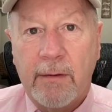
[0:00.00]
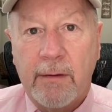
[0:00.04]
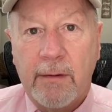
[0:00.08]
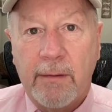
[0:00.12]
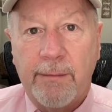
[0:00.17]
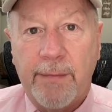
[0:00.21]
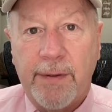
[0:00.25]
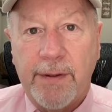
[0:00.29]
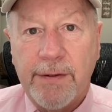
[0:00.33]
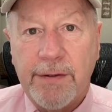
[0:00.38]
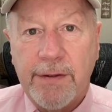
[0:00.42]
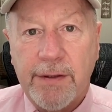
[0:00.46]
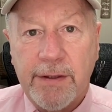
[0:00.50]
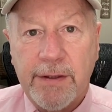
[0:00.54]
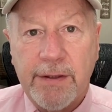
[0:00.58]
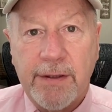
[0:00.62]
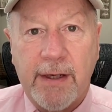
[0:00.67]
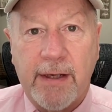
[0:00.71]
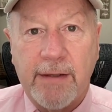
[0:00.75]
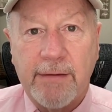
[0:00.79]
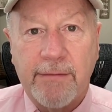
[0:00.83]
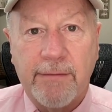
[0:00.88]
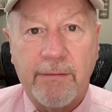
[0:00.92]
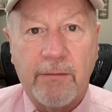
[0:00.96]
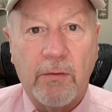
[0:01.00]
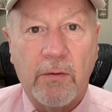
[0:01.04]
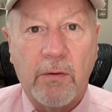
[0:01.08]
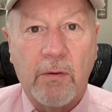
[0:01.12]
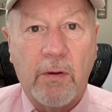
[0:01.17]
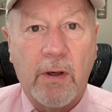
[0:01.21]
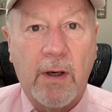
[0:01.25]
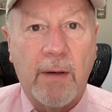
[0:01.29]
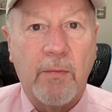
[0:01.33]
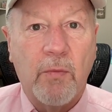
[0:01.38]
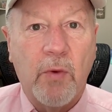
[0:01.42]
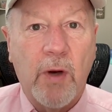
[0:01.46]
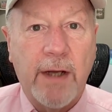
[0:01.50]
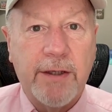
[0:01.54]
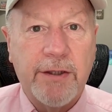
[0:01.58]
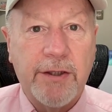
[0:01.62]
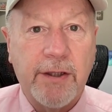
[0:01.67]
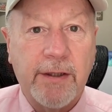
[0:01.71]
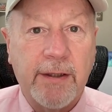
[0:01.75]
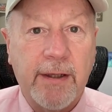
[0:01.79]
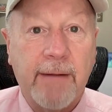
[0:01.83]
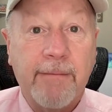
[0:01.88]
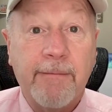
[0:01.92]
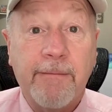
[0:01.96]
be successful, or I'm
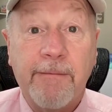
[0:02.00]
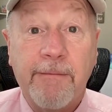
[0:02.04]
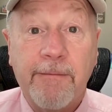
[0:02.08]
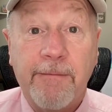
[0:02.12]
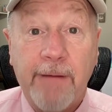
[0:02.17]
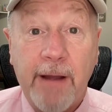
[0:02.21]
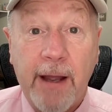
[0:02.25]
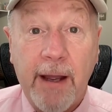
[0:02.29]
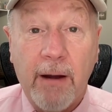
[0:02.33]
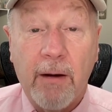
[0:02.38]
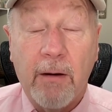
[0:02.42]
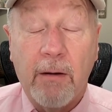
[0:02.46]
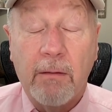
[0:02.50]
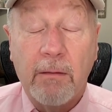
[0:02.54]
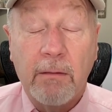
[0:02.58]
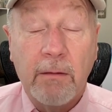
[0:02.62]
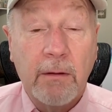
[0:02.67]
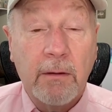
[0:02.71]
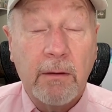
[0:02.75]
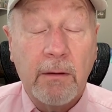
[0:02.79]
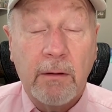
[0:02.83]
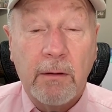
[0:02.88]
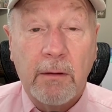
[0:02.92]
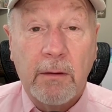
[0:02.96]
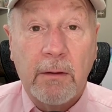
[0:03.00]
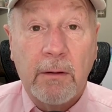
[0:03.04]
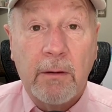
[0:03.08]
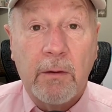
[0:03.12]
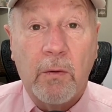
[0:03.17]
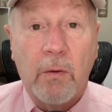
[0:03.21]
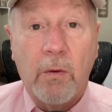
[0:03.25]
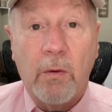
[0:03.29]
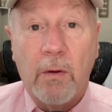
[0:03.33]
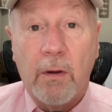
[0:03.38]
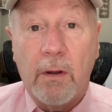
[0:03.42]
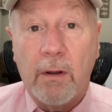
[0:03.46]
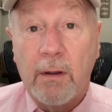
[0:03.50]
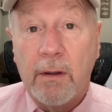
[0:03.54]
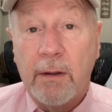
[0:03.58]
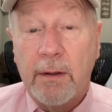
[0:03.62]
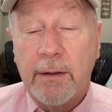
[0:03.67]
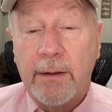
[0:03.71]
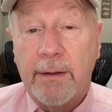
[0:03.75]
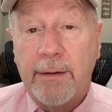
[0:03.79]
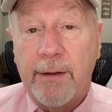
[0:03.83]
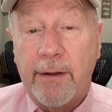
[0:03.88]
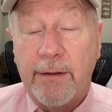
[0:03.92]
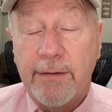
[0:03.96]
watching them fail, or
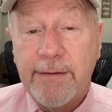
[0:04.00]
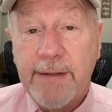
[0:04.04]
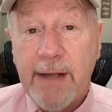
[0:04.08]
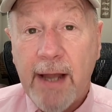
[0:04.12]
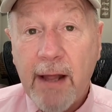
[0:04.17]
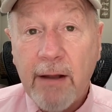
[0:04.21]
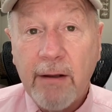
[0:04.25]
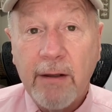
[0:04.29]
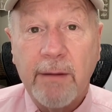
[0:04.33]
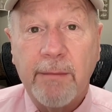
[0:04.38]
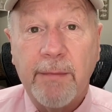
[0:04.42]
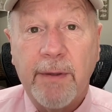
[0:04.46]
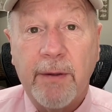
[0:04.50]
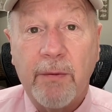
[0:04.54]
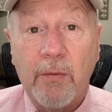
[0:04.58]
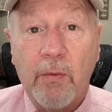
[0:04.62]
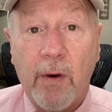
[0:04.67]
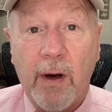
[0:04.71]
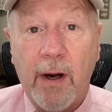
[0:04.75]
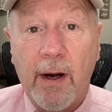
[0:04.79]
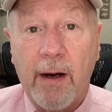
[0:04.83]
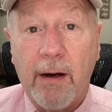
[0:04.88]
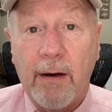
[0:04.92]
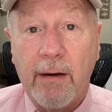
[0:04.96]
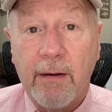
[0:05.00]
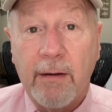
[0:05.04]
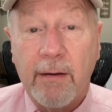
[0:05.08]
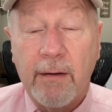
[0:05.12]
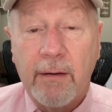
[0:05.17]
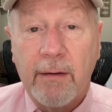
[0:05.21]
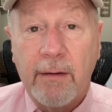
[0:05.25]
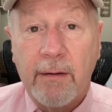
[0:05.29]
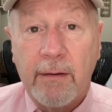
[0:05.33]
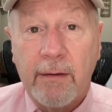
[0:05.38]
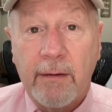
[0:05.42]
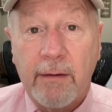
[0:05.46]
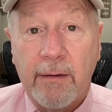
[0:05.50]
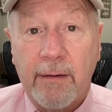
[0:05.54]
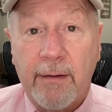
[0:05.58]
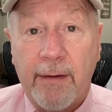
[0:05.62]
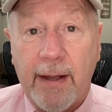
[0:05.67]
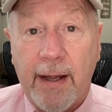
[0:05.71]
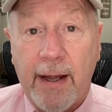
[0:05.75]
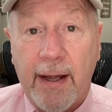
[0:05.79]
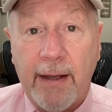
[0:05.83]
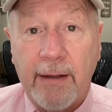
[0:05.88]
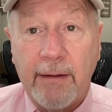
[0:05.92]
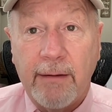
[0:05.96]
they're telling me where
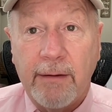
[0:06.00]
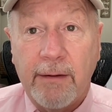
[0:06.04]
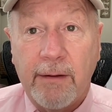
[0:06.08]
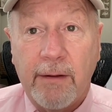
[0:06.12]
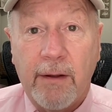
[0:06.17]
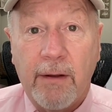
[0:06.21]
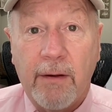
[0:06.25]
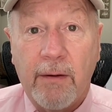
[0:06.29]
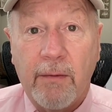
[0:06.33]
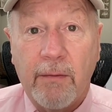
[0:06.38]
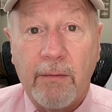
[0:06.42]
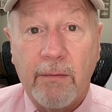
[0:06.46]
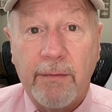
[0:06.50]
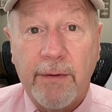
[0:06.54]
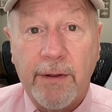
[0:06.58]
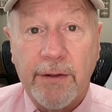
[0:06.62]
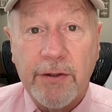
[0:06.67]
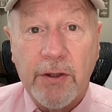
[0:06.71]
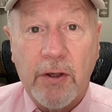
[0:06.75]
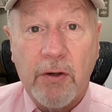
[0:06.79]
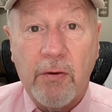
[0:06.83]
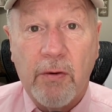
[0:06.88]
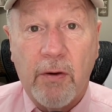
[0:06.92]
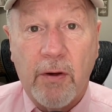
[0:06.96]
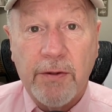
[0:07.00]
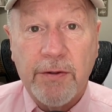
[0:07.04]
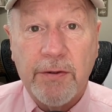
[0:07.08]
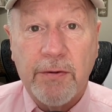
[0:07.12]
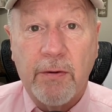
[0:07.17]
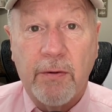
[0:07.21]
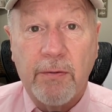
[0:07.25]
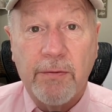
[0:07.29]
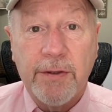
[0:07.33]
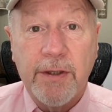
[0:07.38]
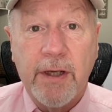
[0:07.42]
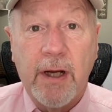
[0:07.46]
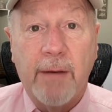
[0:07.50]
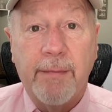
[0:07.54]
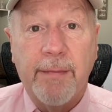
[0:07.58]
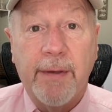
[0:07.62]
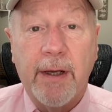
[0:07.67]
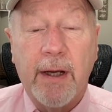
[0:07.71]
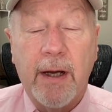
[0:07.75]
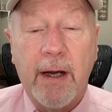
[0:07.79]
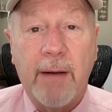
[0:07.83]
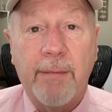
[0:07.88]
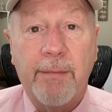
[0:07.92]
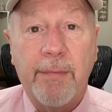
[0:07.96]
that, there's a crossroads
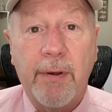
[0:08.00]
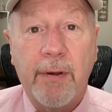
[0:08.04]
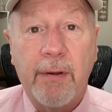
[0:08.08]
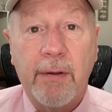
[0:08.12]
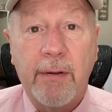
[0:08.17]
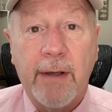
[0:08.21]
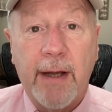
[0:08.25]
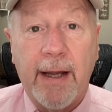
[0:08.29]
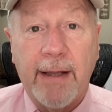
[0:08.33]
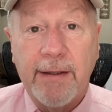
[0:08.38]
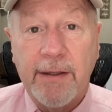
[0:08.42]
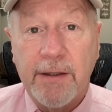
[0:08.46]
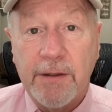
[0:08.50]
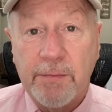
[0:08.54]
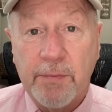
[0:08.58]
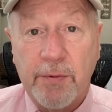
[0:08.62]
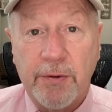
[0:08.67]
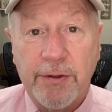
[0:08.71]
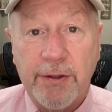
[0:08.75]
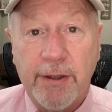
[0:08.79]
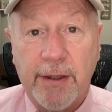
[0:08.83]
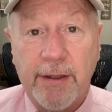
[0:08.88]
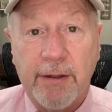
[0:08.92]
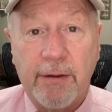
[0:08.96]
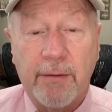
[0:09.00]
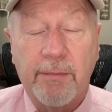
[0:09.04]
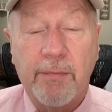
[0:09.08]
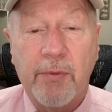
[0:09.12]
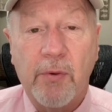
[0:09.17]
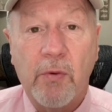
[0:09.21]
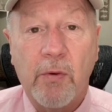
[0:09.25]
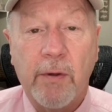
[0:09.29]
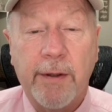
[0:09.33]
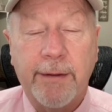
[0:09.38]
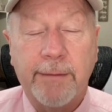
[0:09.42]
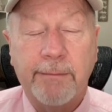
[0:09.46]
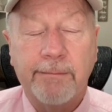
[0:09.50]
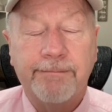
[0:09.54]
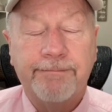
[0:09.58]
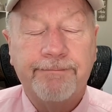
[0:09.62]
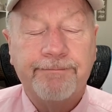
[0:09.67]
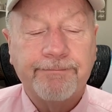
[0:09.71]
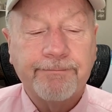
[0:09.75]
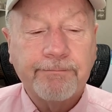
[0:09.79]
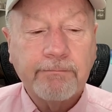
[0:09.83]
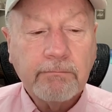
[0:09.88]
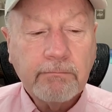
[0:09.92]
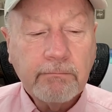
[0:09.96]
coming up at this particular point.
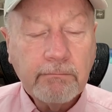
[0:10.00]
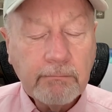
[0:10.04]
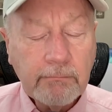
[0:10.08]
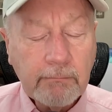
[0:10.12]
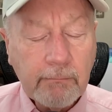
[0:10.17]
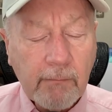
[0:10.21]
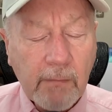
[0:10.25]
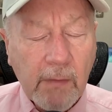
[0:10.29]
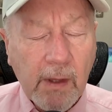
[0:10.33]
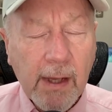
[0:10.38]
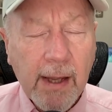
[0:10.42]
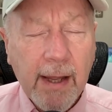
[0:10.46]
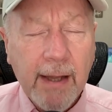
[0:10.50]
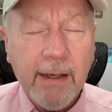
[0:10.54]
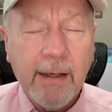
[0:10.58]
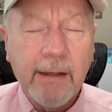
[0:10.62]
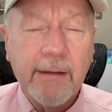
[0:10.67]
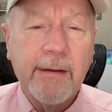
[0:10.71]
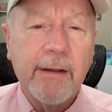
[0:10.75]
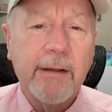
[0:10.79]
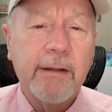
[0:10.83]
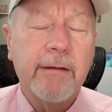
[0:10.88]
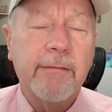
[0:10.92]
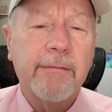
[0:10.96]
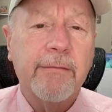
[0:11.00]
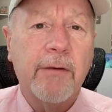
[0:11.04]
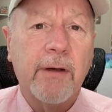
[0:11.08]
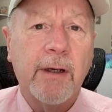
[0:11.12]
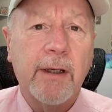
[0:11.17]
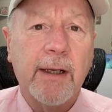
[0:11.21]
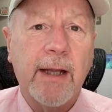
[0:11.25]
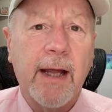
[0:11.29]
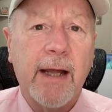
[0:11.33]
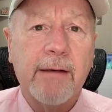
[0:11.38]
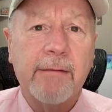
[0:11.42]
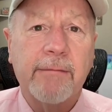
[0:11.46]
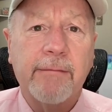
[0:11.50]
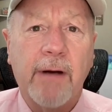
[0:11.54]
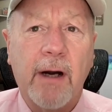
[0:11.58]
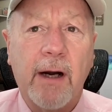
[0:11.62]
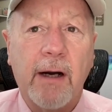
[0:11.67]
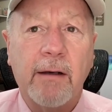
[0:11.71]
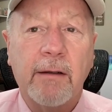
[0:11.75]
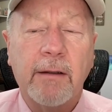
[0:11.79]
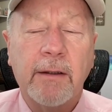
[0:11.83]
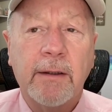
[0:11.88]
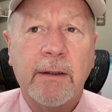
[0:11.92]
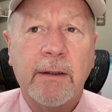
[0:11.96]
And I think that for a lot of our